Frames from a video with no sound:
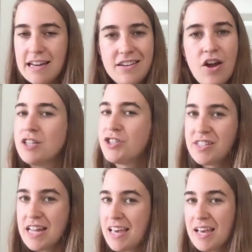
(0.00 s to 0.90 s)
and not
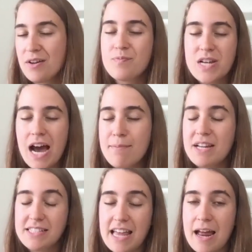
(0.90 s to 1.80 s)
just taking timed
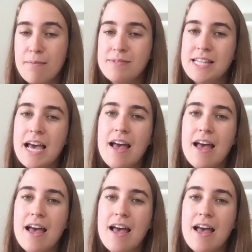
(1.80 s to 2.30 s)
exams